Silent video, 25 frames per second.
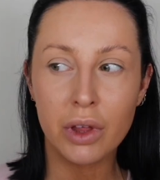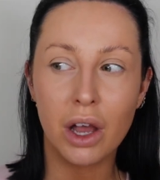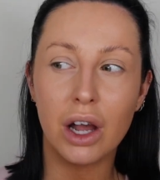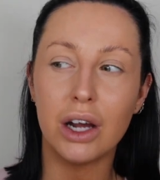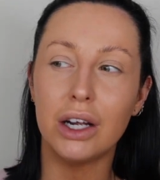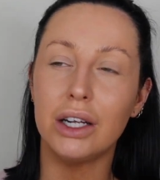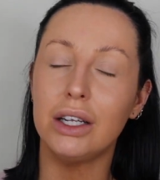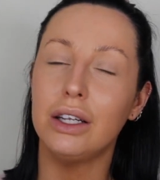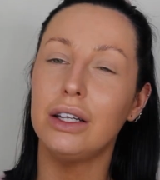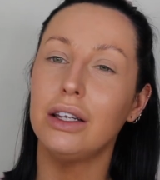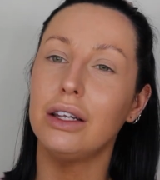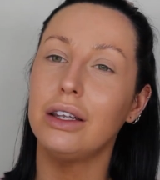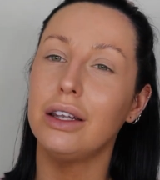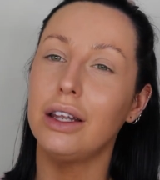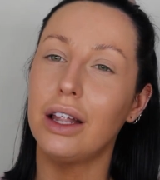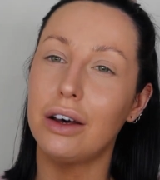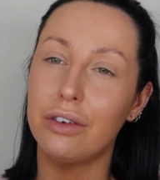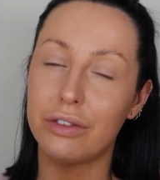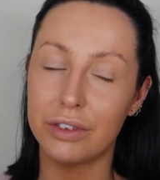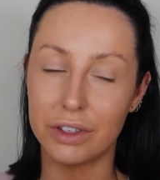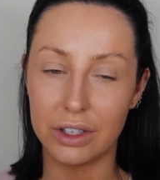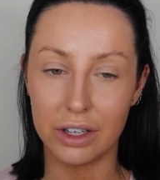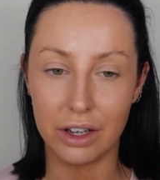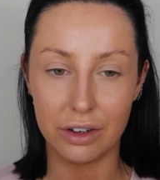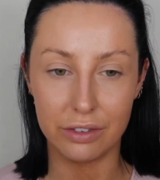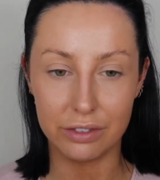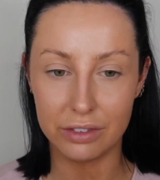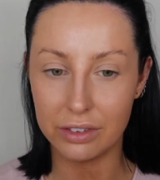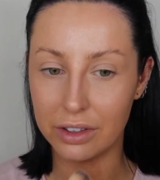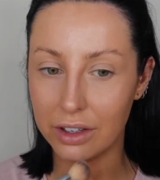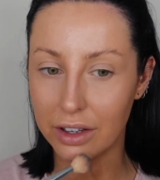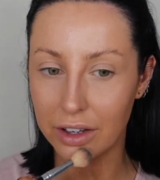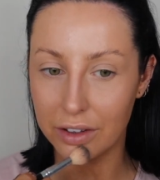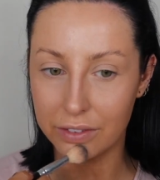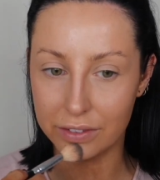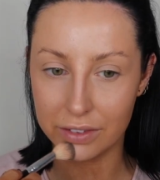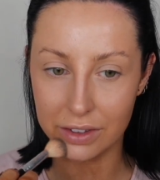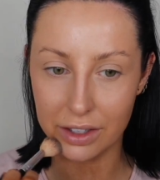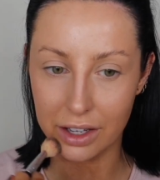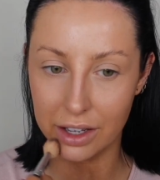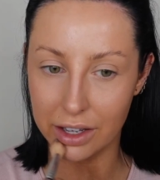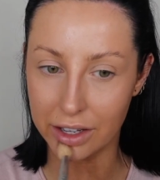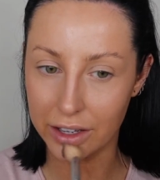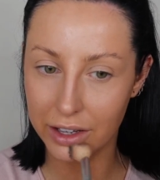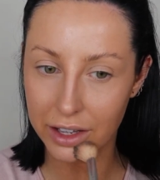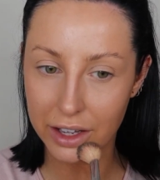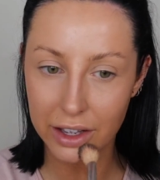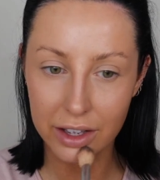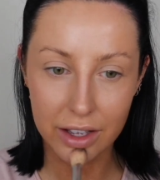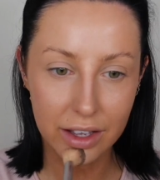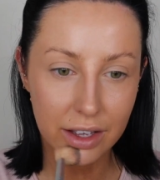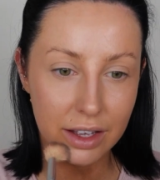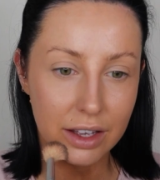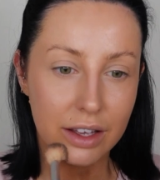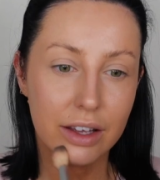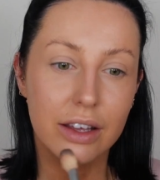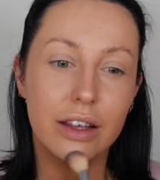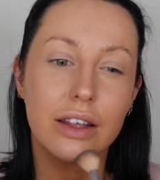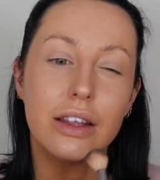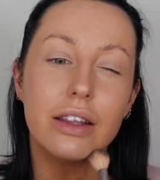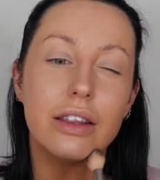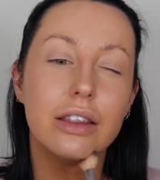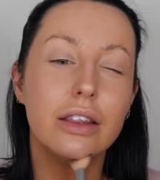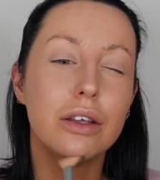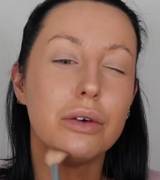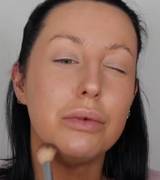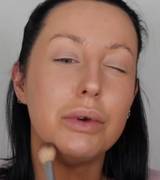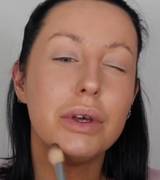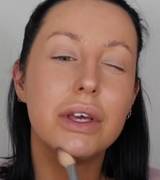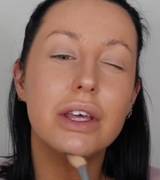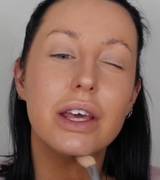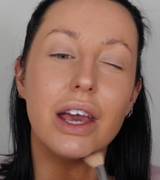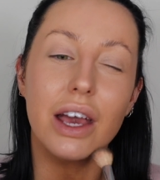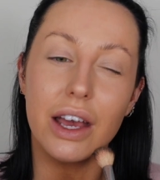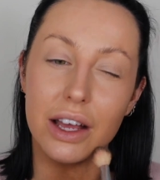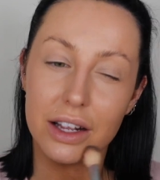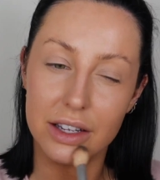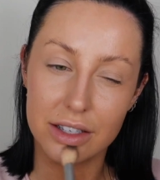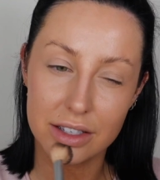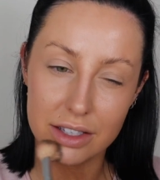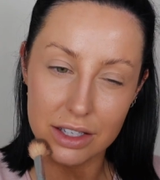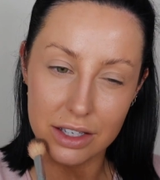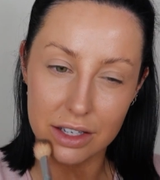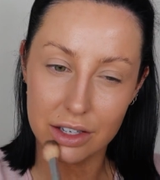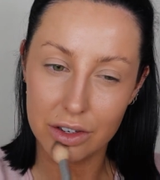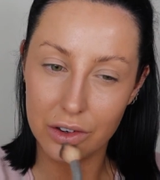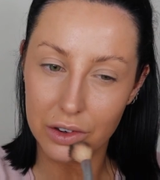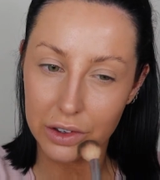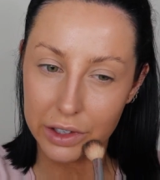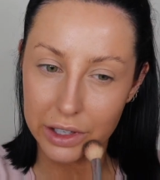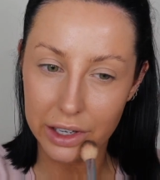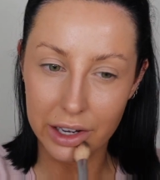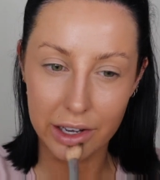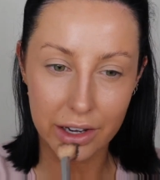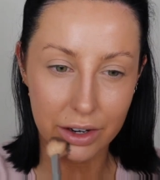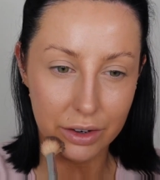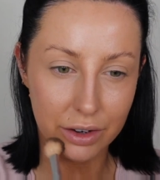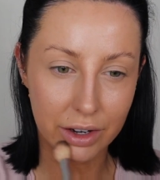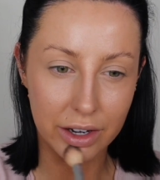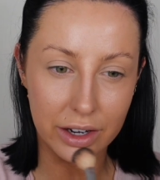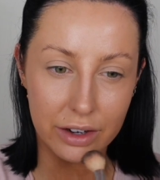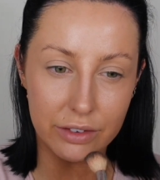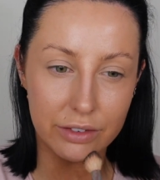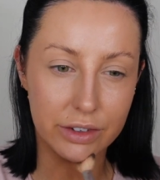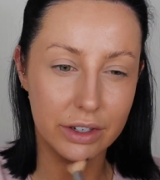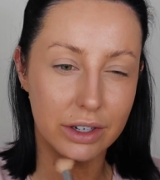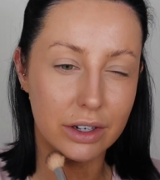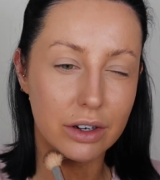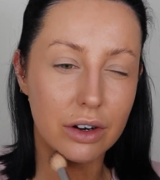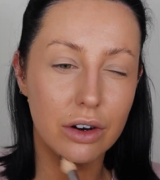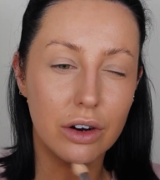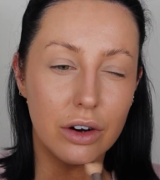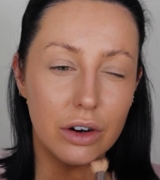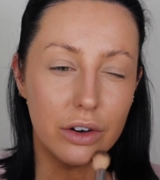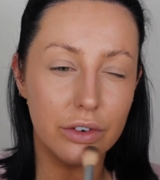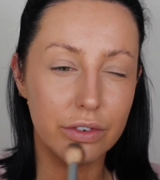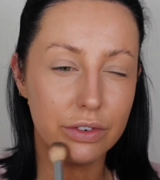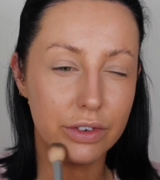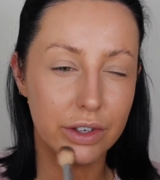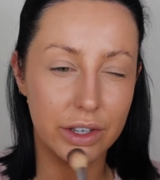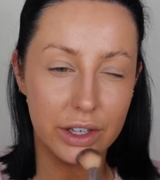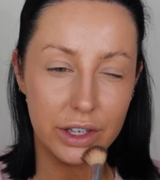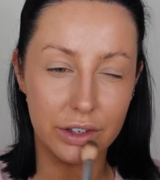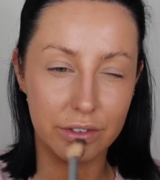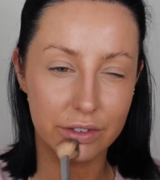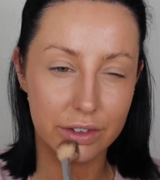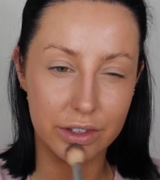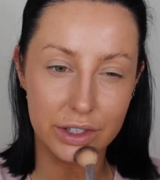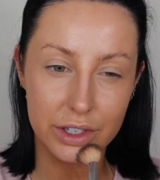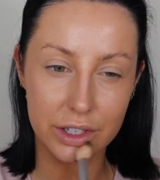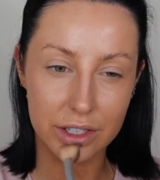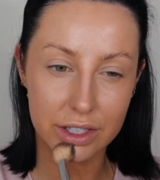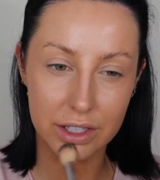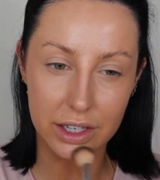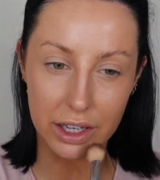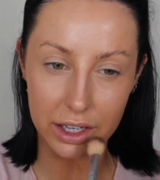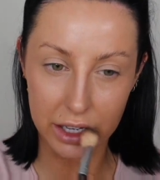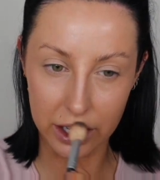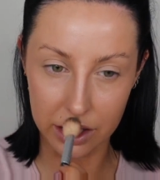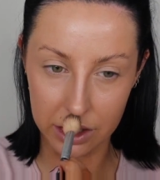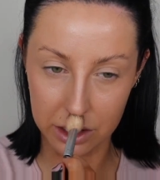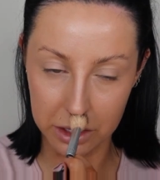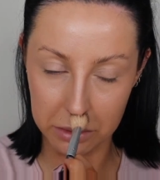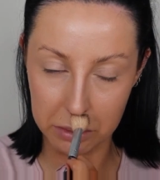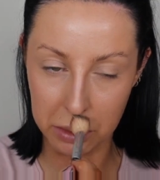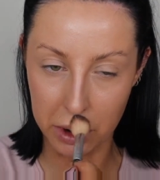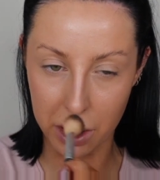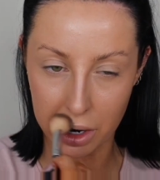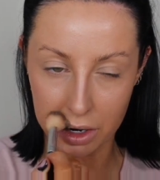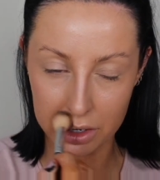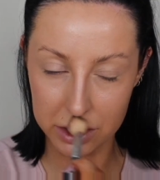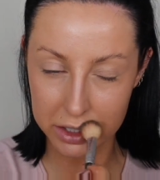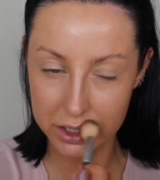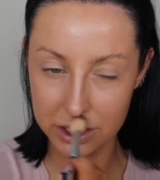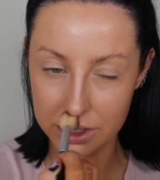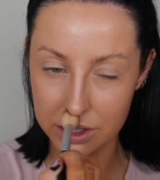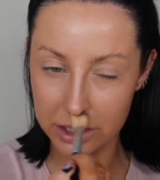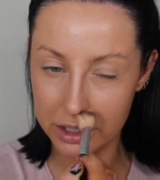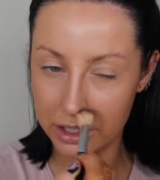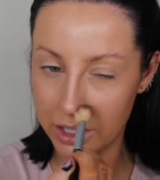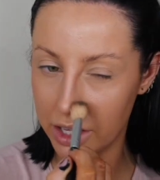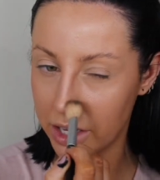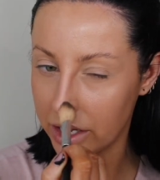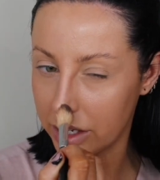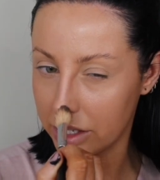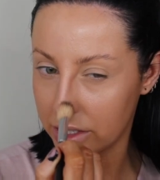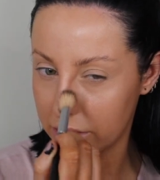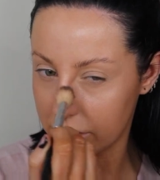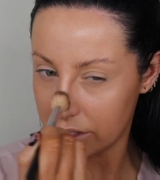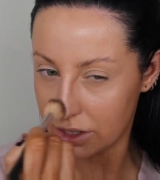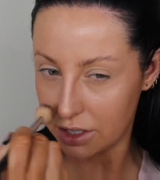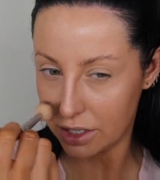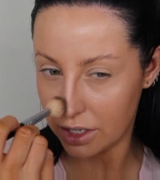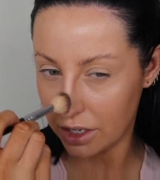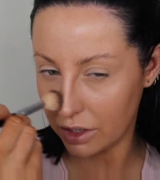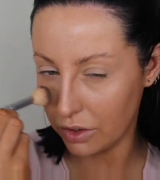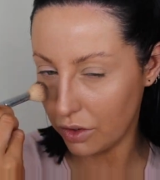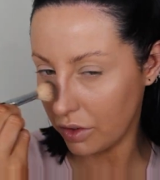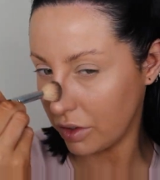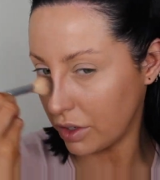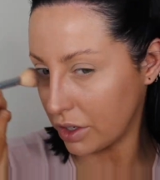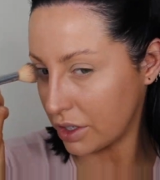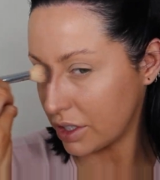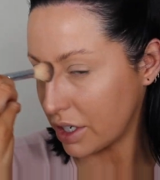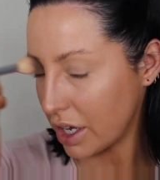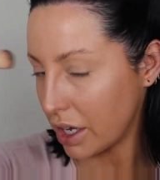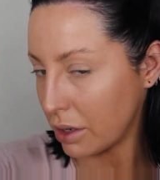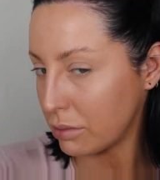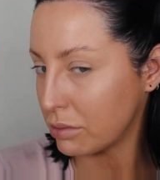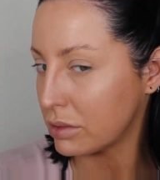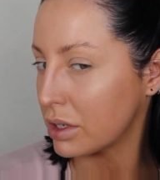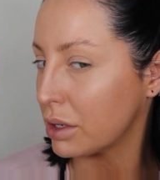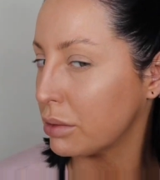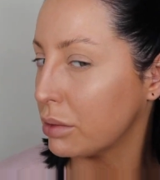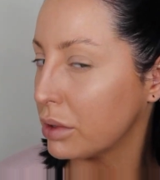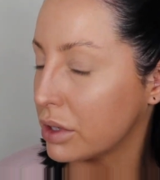I loved like the weekends in Notting Hill, having a coffee even just like in the bars and things, and a lot of the times I